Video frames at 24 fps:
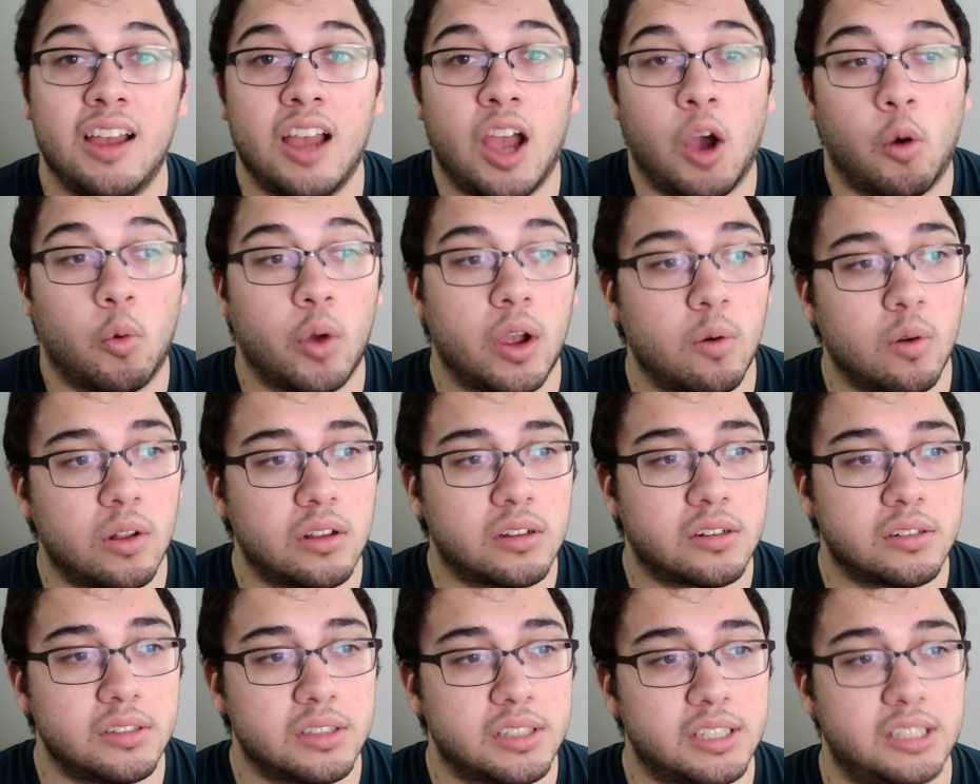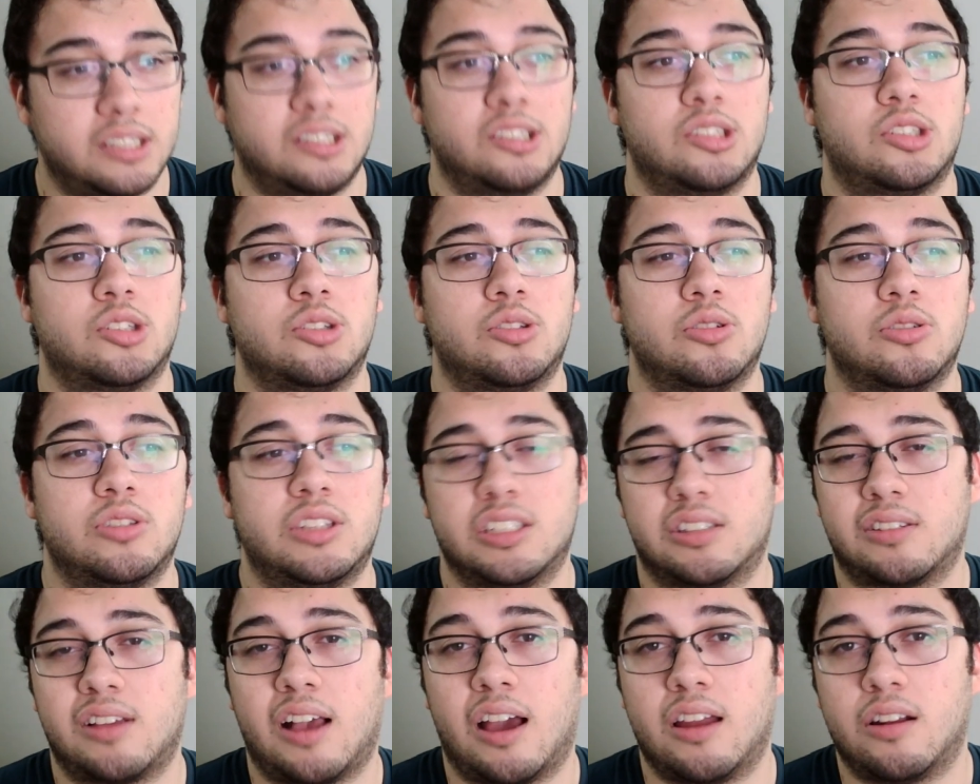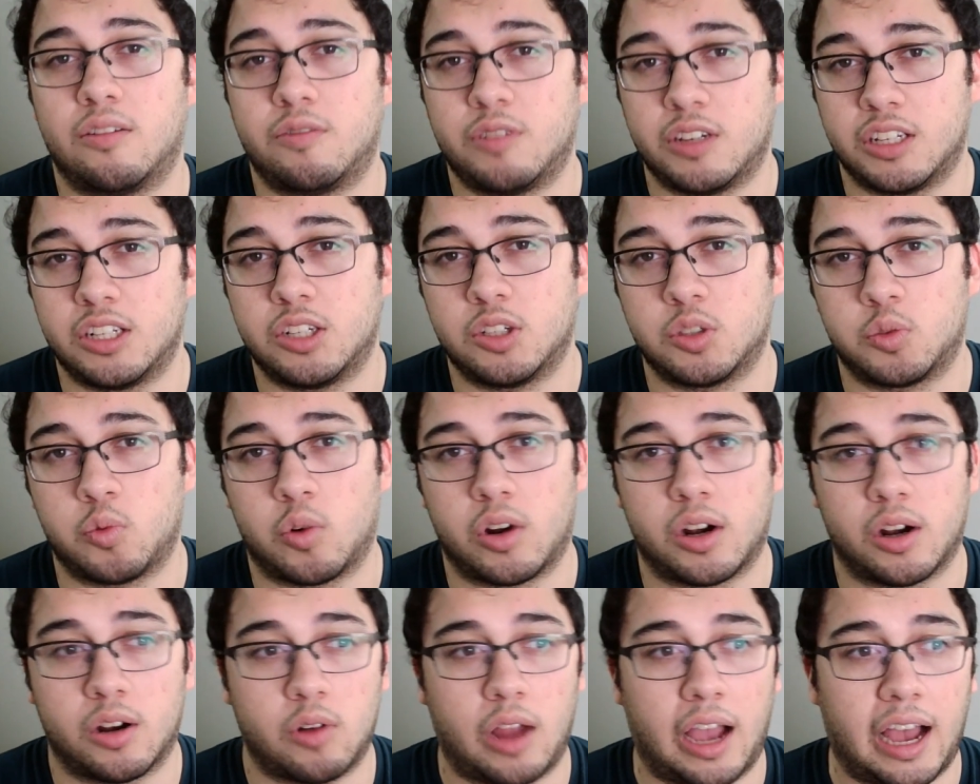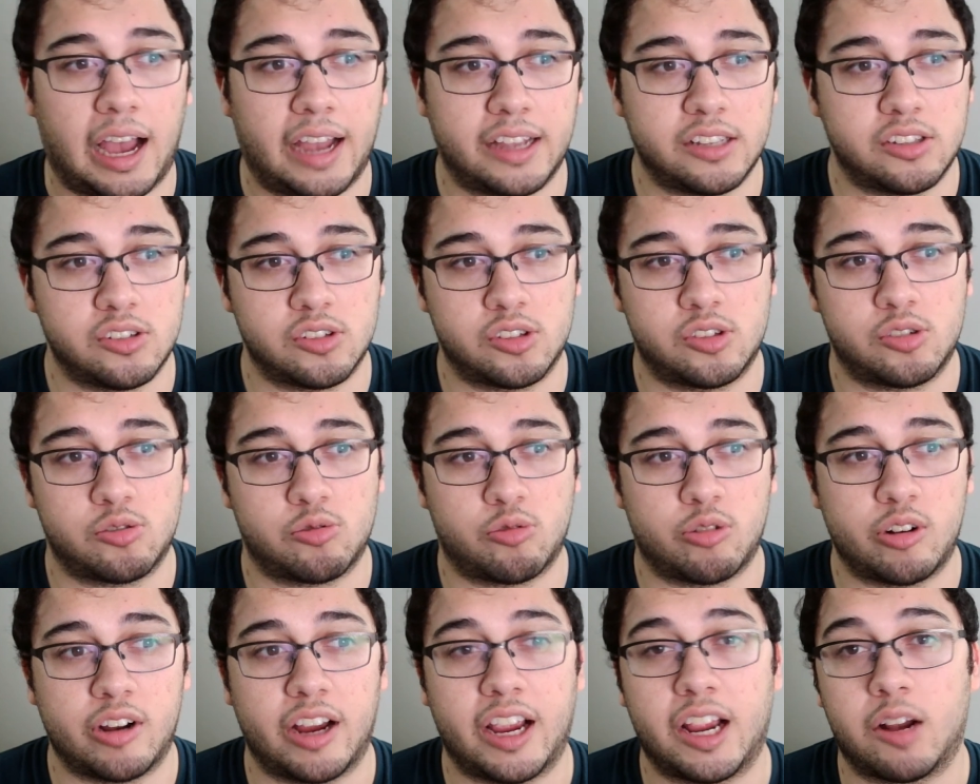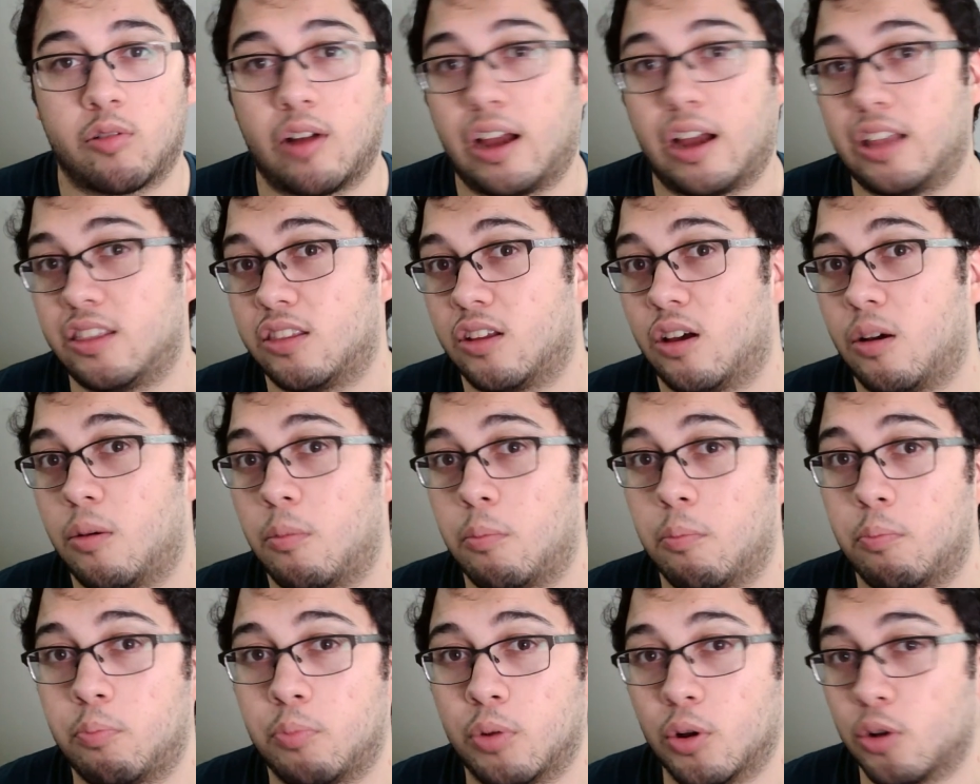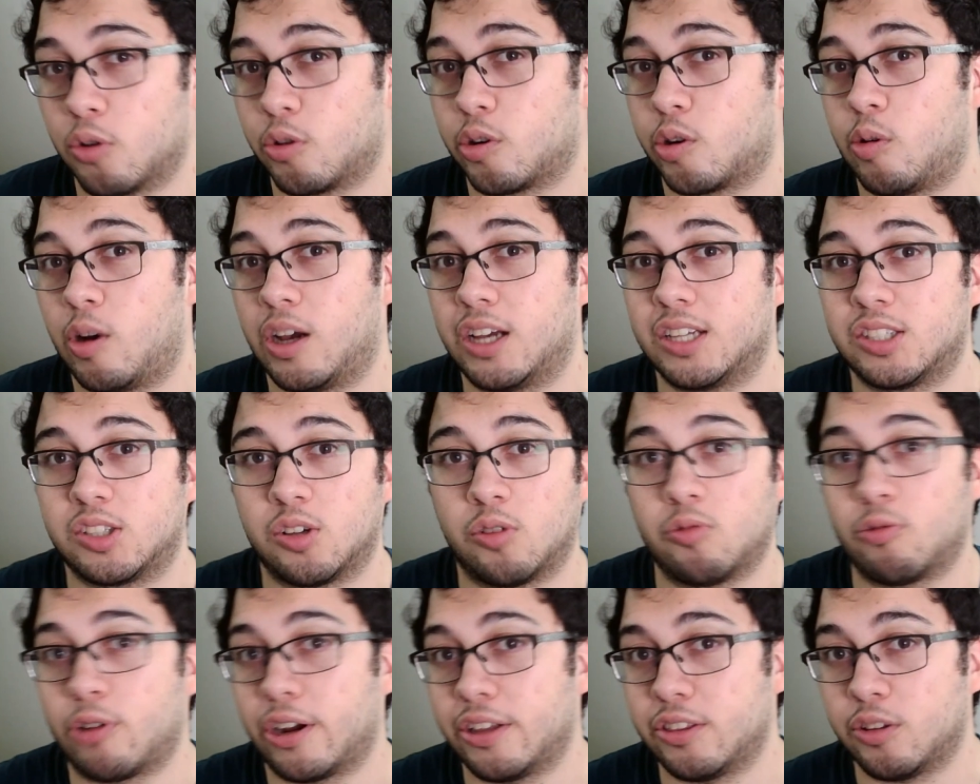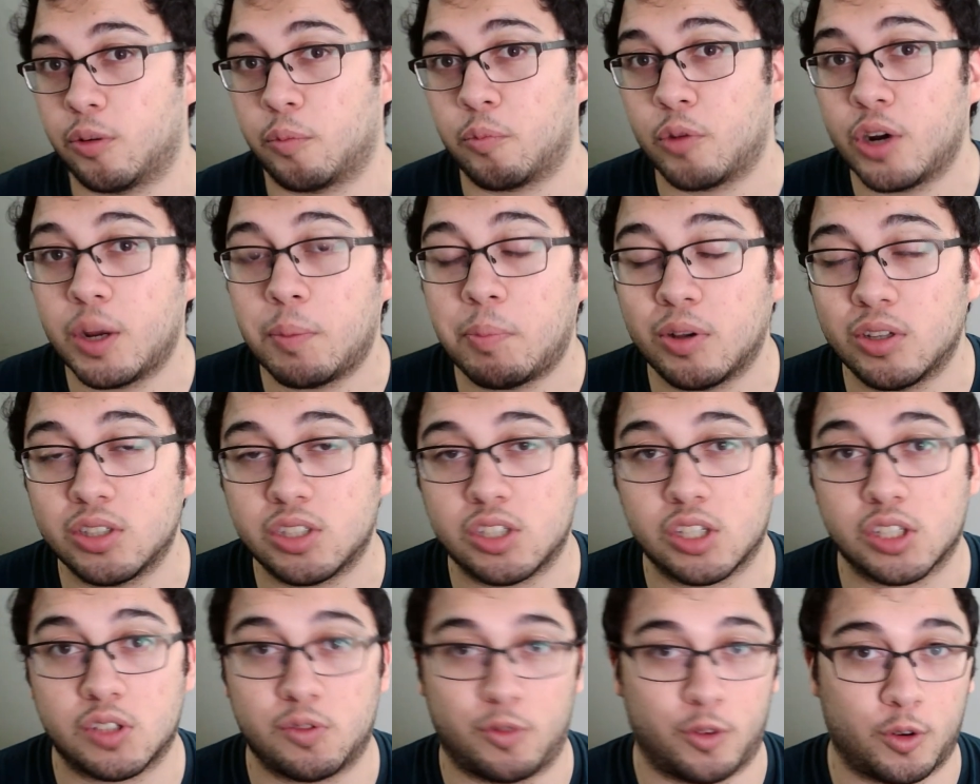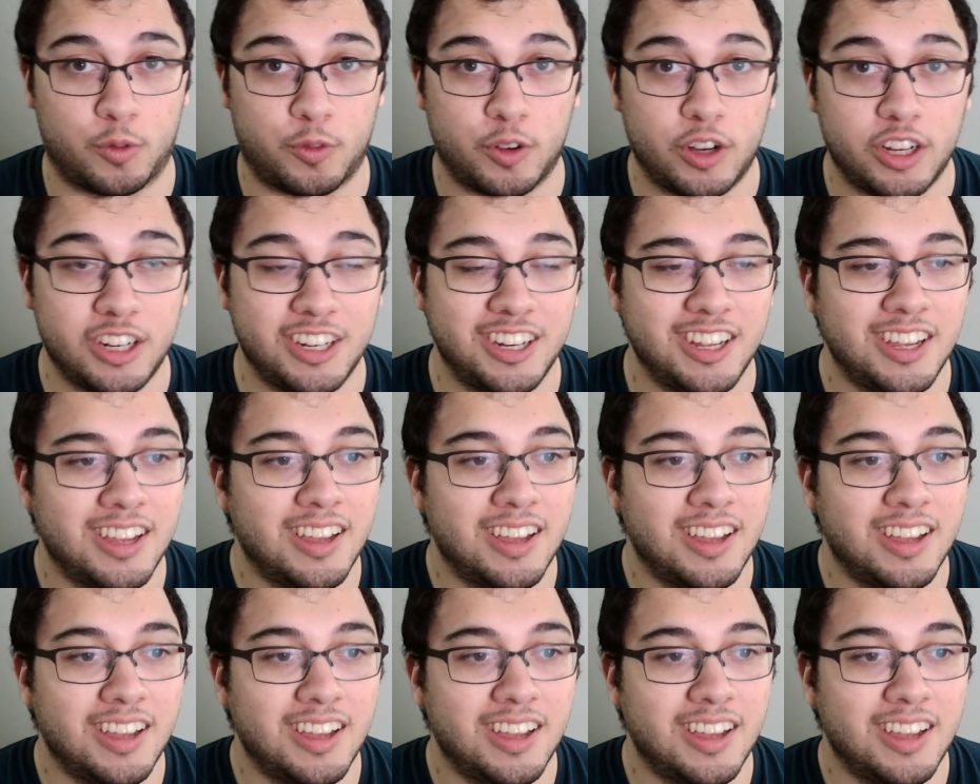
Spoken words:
We will continue to do this kind of videos where I just create random pull requests on random repos just for fun.